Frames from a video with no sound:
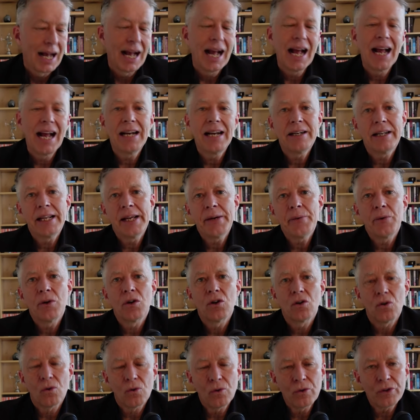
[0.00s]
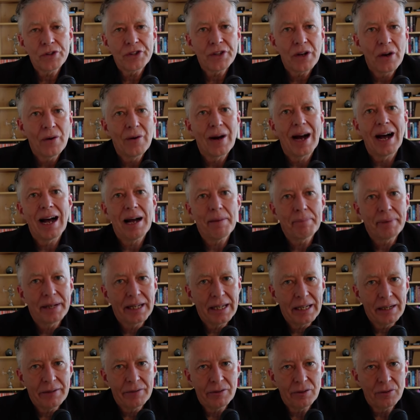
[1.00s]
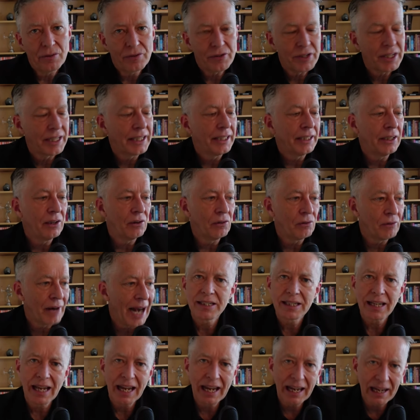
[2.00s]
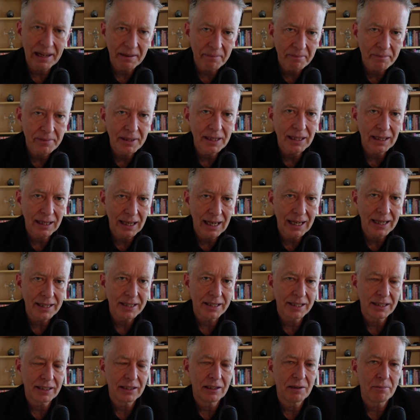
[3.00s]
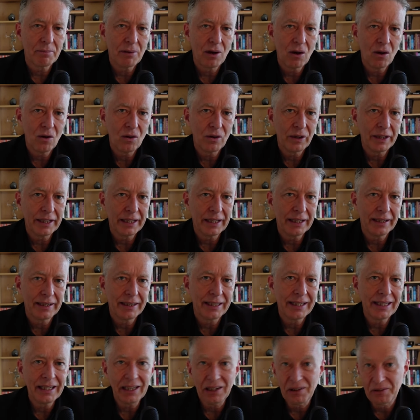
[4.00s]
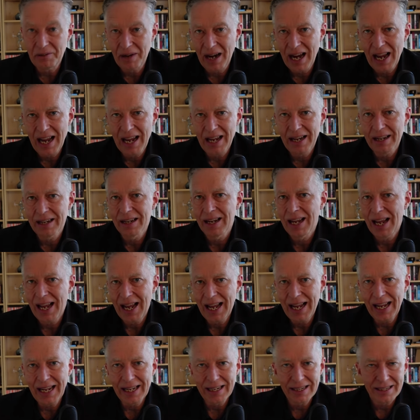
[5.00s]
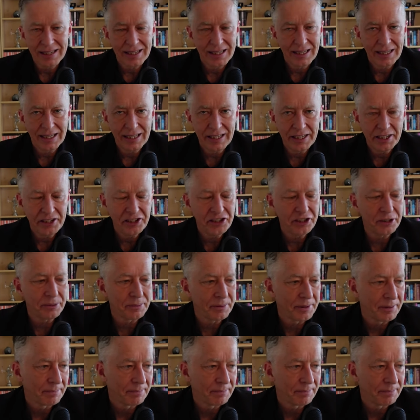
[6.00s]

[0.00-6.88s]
And there were also upheavals in Iran, emulating Napoleon in Iran and Egypt.